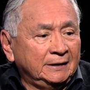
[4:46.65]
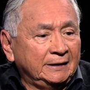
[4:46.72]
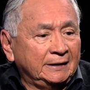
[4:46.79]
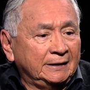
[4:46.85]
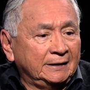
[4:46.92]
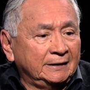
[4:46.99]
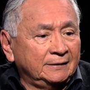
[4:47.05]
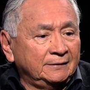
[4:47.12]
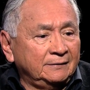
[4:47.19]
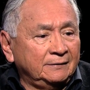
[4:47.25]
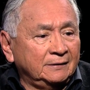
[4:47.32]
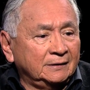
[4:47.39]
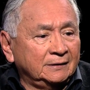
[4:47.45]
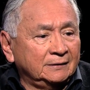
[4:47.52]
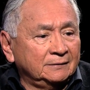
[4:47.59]

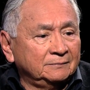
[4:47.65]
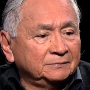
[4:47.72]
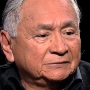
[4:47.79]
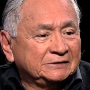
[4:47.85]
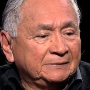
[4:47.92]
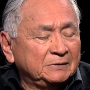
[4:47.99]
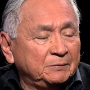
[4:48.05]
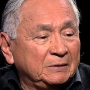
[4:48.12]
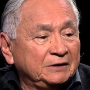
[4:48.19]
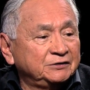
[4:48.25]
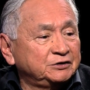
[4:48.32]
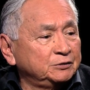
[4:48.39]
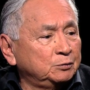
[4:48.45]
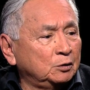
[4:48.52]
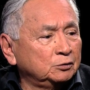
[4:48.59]
to me
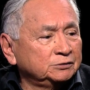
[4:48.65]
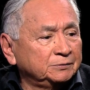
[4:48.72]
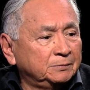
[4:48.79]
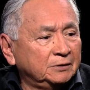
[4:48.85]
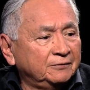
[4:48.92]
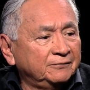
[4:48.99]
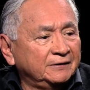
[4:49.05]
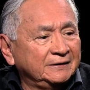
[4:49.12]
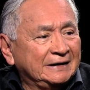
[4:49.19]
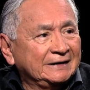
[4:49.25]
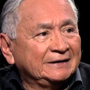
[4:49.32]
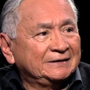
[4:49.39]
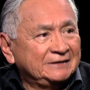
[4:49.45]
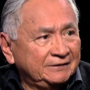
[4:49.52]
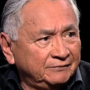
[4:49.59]
she rose above the
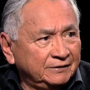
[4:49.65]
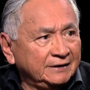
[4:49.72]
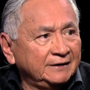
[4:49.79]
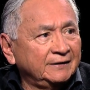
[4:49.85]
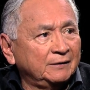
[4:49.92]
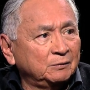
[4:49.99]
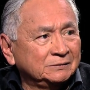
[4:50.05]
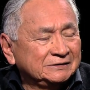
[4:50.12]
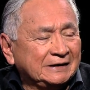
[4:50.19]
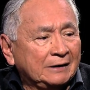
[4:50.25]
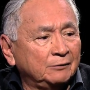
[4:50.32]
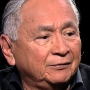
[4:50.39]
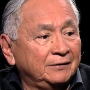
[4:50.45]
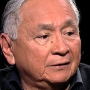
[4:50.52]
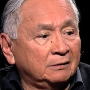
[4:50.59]
negativity that was
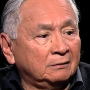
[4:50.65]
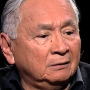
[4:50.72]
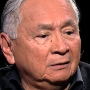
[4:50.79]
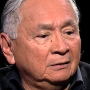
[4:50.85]
out there.